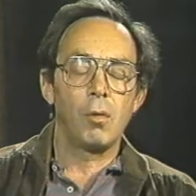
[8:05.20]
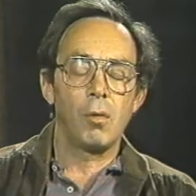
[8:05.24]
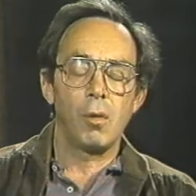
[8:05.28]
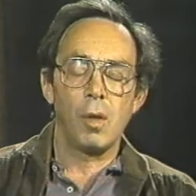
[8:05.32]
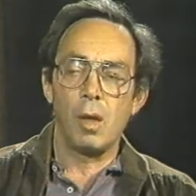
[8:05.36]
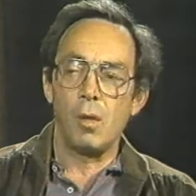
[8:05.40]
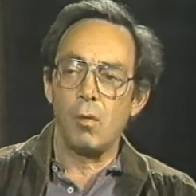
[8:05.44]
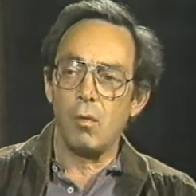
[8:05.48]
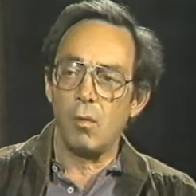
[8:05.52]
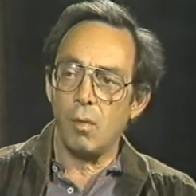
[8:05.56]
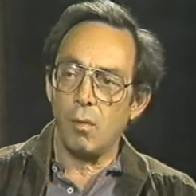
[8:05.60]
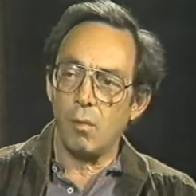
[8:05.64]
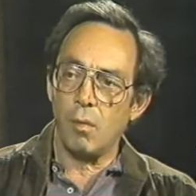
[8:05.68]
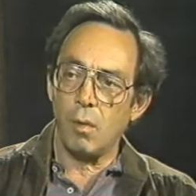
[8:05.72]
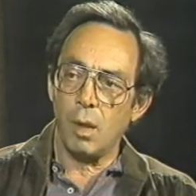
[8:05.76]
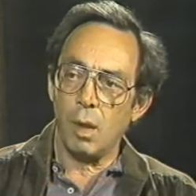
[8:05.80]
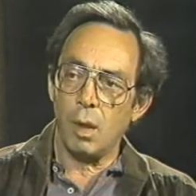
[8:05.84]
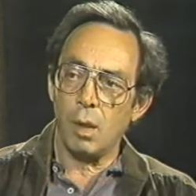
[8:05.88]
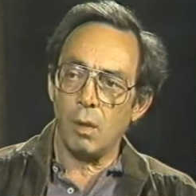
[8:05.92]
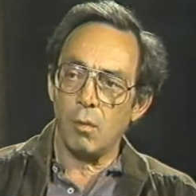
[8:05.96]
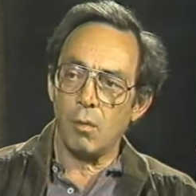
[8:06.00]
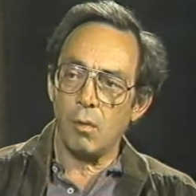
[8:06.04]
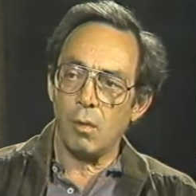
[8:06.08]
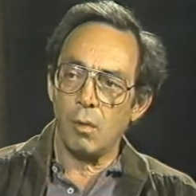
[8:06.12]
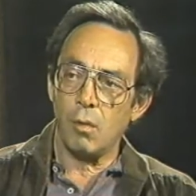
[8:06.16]
or tens of
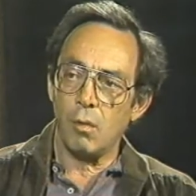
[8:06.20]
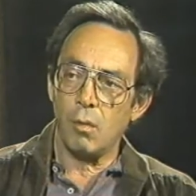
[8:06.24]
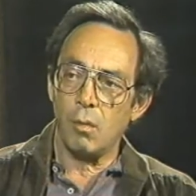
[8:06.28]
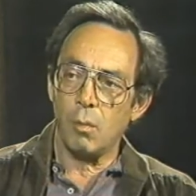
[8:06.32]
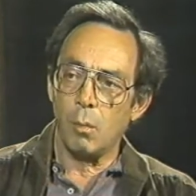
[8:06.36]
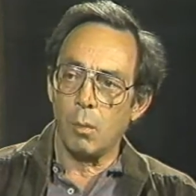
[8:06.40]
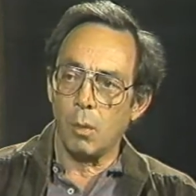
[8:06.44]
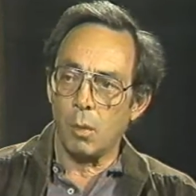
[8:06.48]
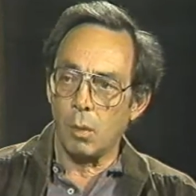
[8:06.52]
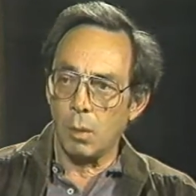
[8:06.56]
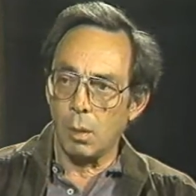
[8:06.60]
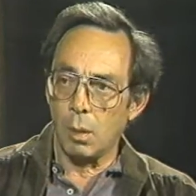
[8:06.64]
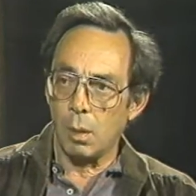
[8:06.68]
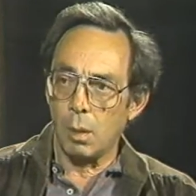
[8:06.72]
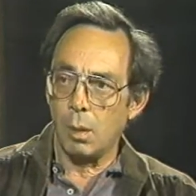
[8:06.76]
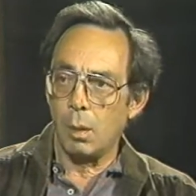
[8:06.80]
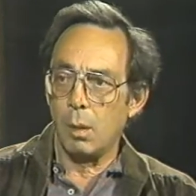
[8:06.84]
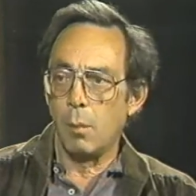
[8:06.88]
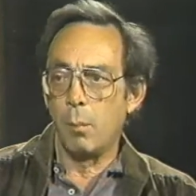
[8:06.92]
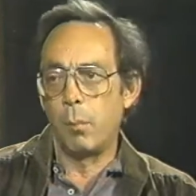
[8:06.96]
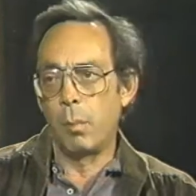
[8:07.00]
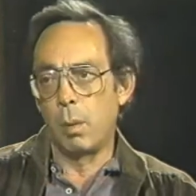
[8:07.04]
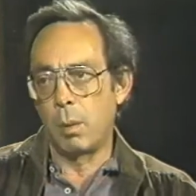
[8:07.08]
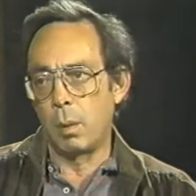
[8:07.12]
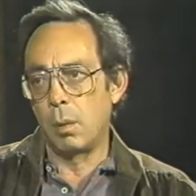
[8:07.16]
thousands more
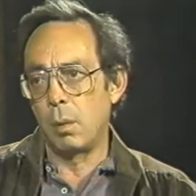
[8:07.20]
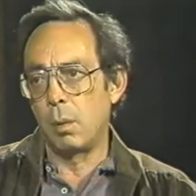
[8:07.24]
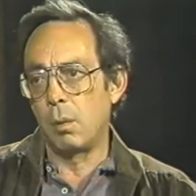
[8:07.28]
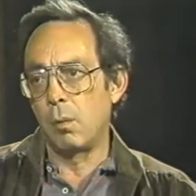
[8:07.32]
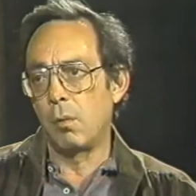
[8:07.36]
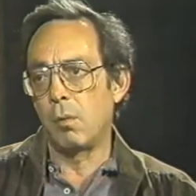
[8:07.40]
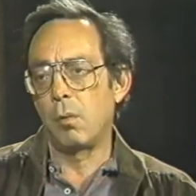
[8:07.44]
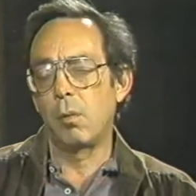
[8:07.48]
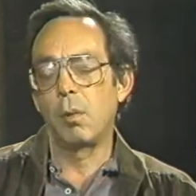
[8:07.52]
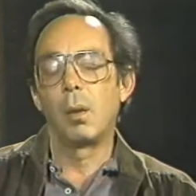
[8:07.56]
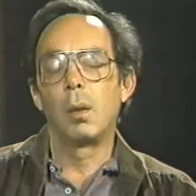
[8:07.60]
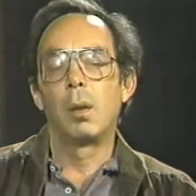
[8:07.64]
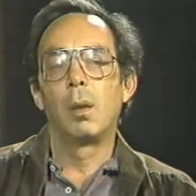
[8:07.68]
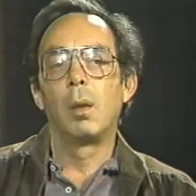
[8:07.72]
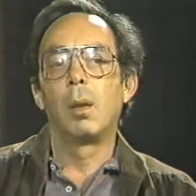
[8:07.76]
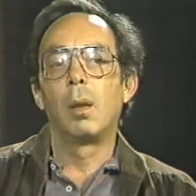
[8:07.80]
burns